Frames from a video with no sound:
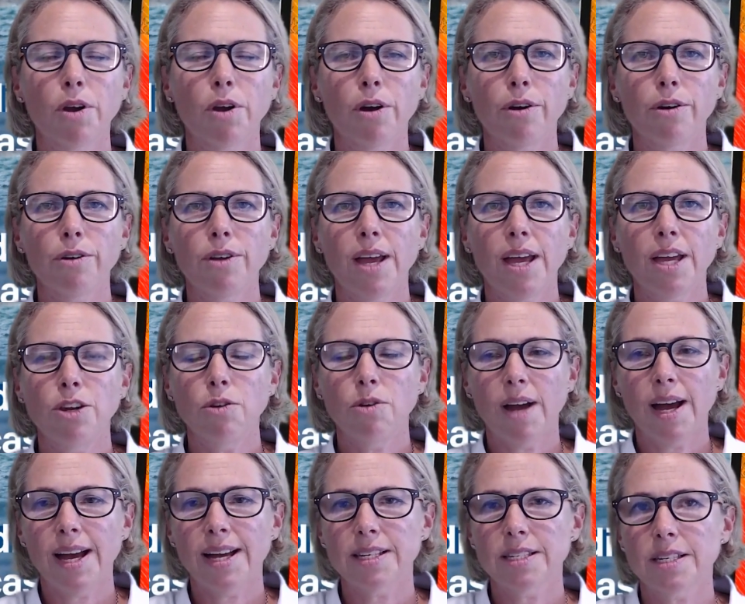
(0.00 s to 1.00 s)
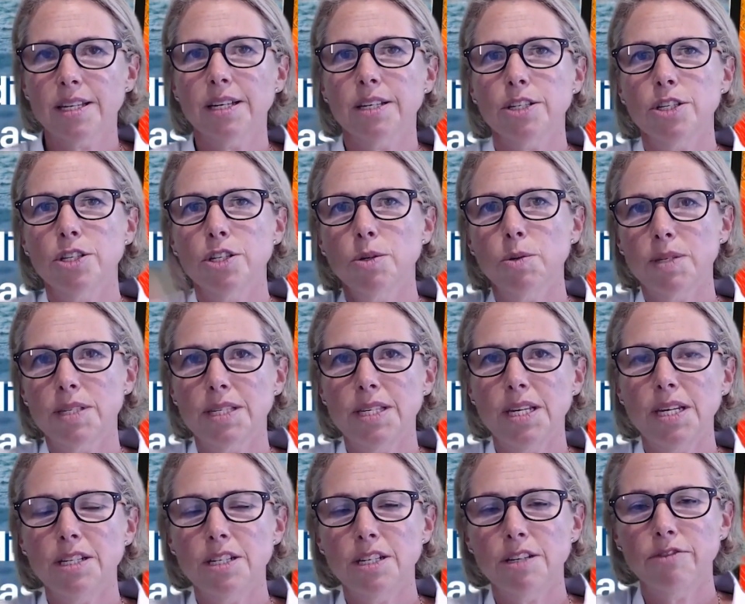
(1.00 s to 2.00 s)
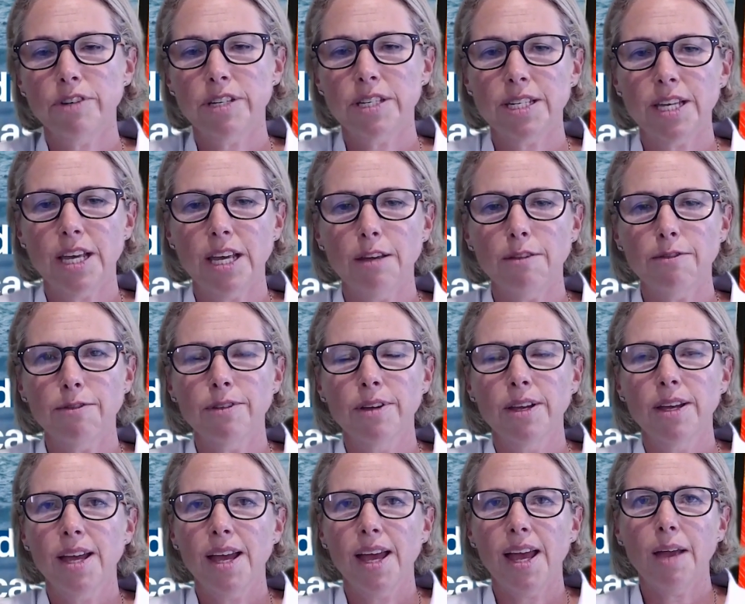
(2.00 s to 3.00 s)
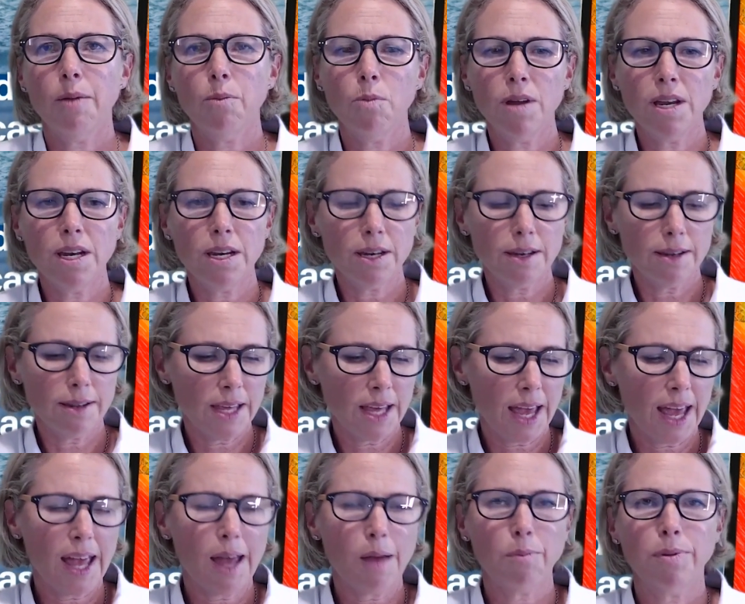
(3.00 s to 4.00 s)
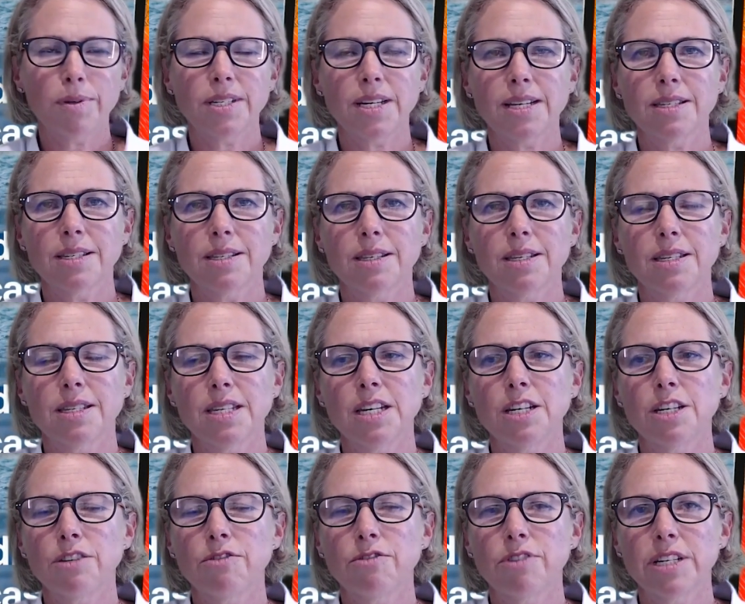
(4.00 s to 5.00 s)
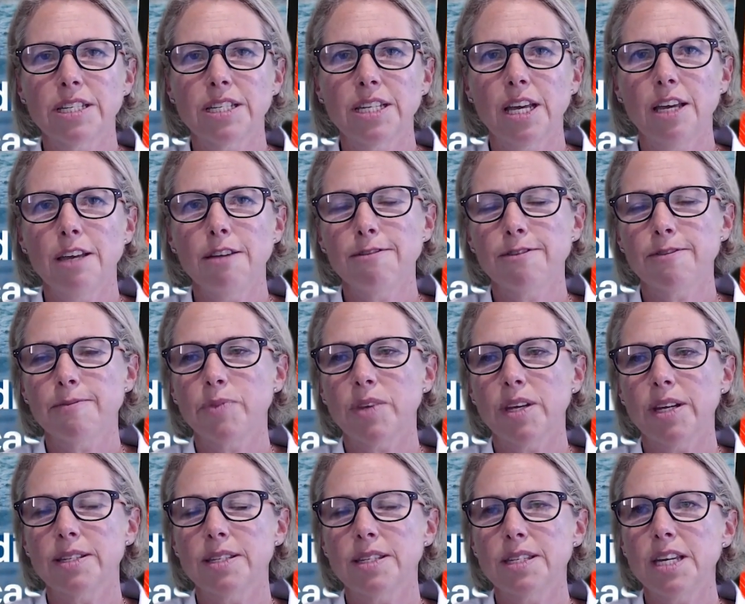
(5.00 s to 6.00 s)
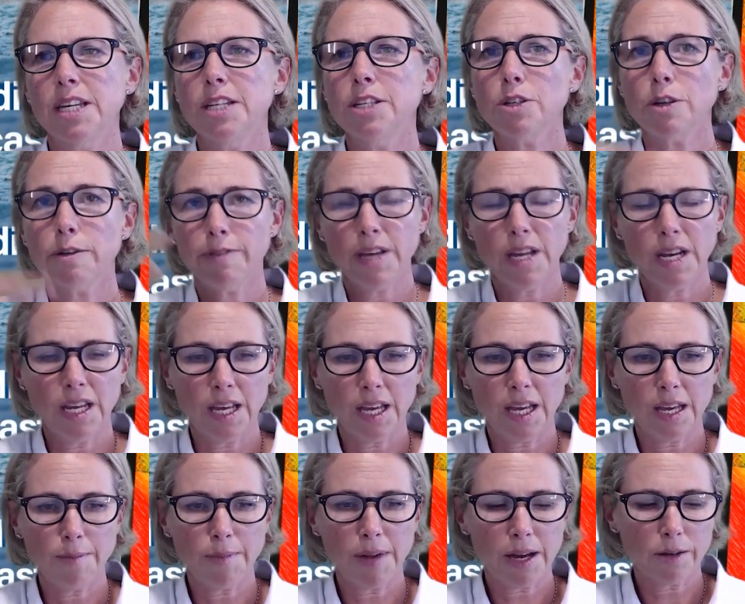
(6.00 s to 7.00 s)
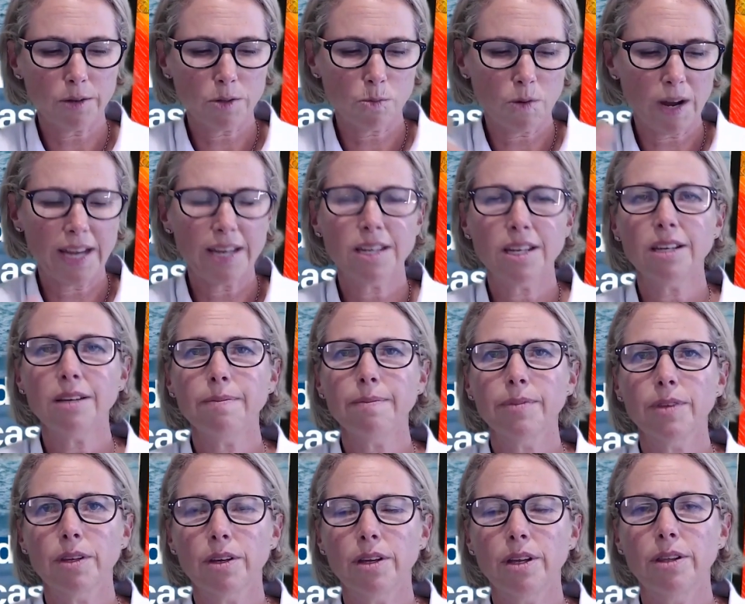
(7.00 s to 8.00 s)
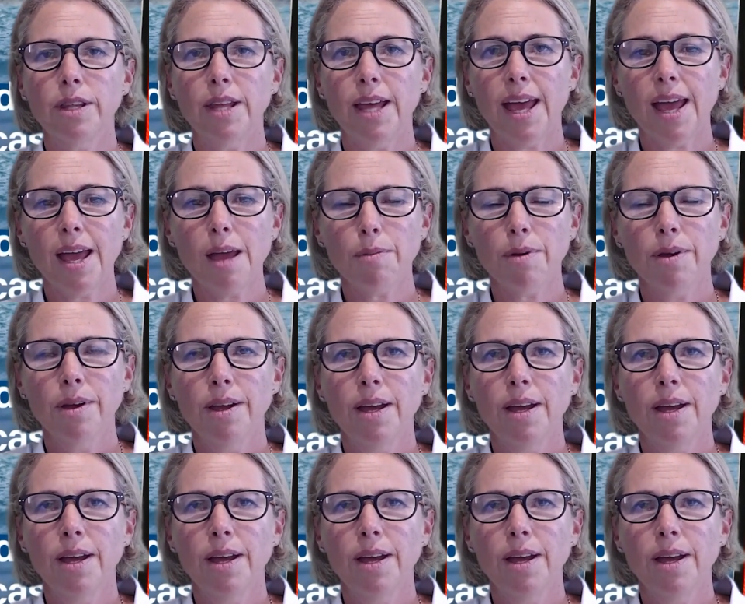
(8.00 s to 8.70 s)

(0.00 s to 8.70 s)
GO and you ask it to do a send and receive. And when the app does the send and receive, it sends off any emails waiting in the app.